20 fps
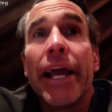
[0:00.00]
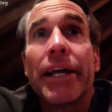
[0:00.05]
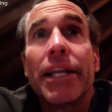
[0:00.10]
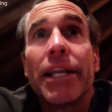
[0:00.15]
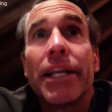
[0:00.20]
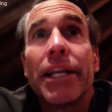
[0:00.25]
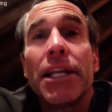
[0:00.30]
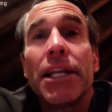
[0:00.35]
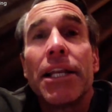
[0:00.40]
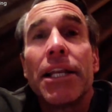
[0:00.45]

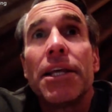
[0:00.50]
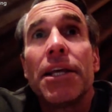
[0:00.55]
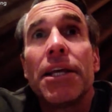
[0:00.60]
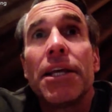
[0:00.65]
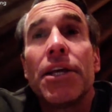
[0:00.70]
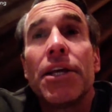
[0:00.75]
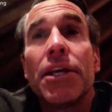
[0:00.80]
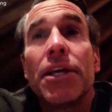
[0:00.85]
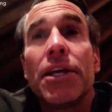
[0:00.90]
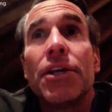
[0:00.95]

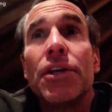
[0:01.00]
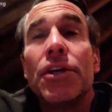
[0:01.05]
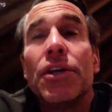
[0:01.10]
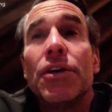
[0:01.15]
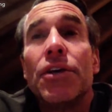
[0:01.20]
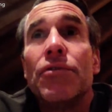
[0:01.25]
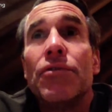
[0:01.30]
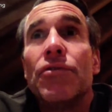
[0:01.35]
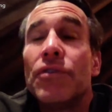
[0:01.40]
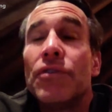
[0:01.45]
And
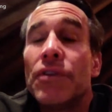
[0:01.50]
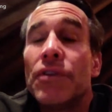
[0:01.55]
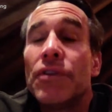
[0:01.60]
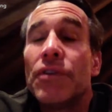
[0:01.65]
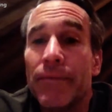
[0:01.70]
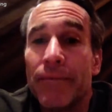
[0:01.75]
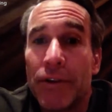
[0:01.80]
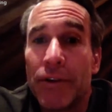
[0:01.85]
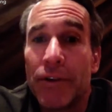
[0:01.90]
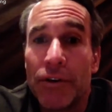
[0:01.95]

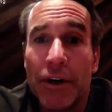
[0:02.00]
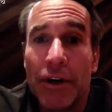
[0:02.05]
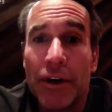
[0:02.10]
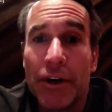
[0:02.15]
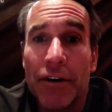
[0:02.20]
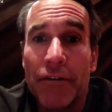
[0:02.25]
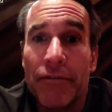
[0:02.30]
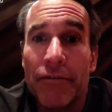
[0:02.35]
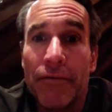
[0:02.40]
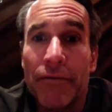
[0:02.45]
you
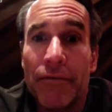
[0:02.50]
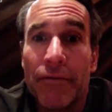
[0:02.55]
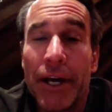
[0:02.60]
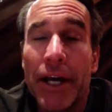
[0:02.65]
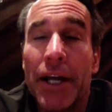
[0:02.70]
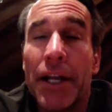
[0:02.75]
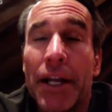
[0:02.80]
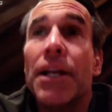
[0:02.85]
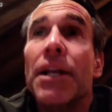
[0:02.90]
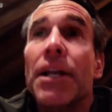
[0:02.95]
seem to
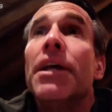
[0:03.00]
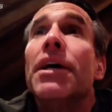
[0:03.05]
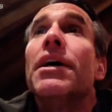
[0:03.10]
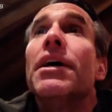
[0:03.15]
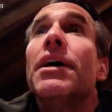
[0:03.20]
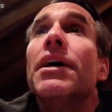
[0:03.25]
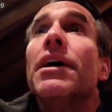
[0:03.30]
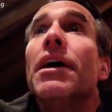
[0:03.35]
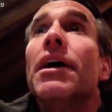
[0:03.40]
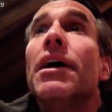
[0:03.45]
have
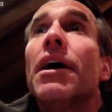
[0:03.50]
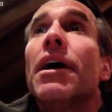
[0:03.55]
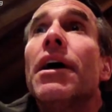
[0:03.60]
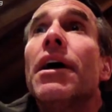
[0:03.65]
been